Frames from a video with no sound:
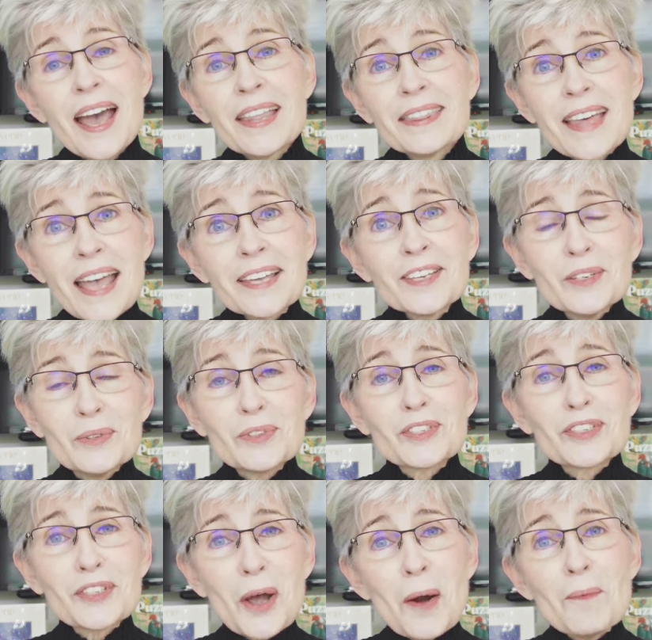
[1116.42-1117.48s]
Thank you
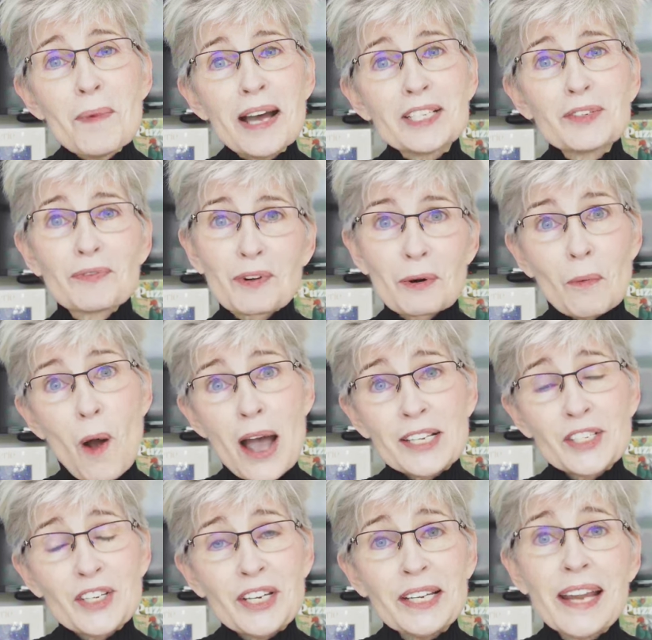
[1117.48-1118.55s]
so much for
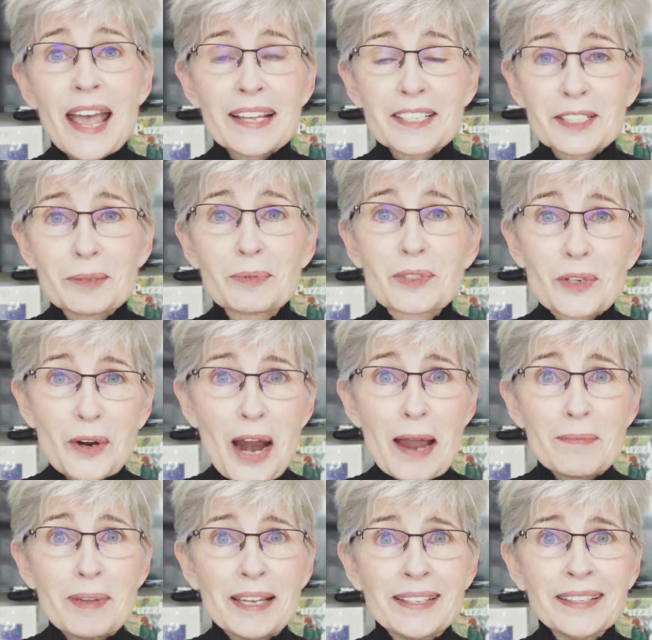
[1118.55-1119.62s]
watching and
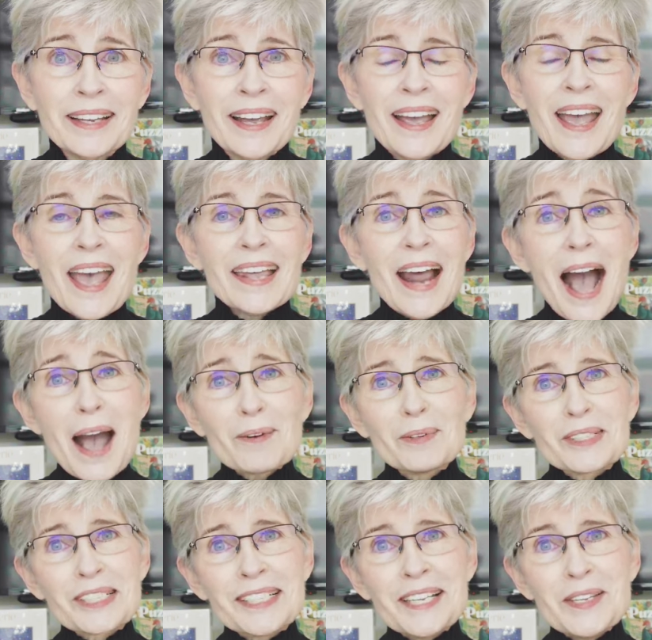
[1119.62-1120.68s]
subscribing. And I
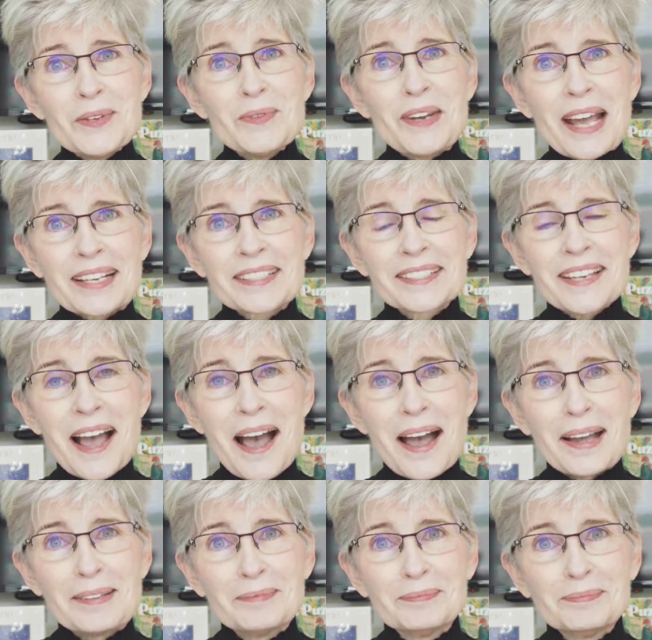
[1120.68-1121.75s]
will see you next time.